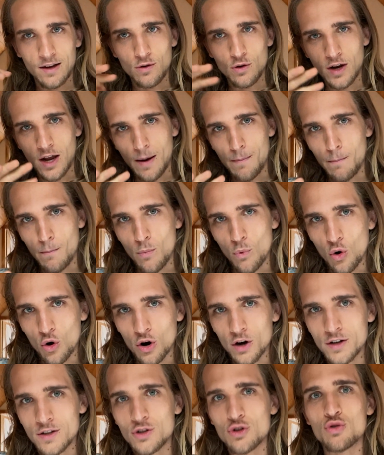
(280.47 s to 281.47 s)
come
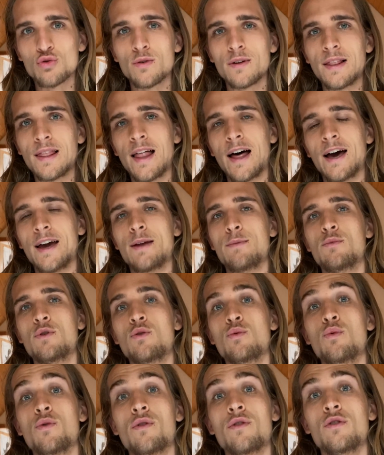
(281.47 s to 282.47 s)
more into alignment
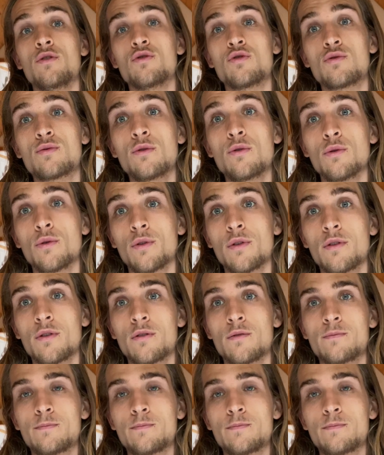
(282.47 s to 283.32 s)
with your truth.